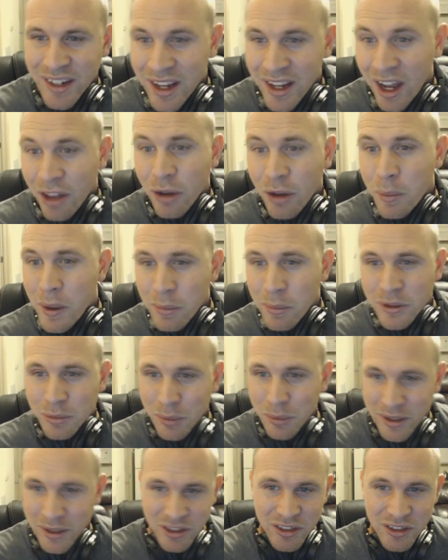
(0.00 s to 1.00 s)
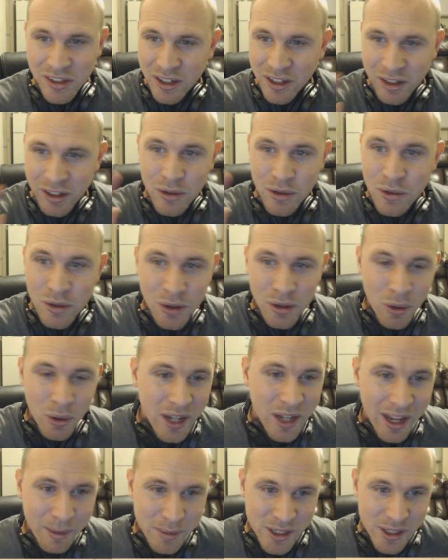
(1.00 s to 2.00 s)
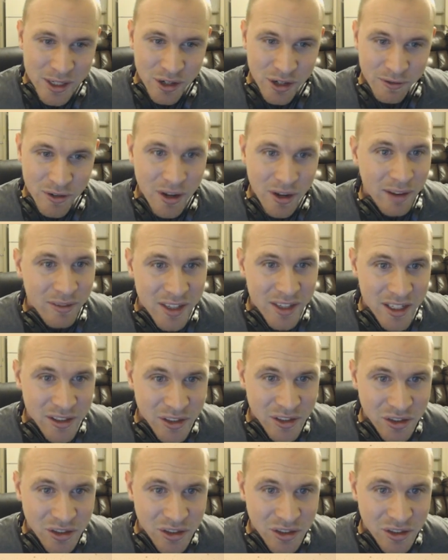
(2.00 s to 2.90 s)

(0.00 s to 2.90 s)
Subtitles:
other people's monsters are going to do no damage if you have these.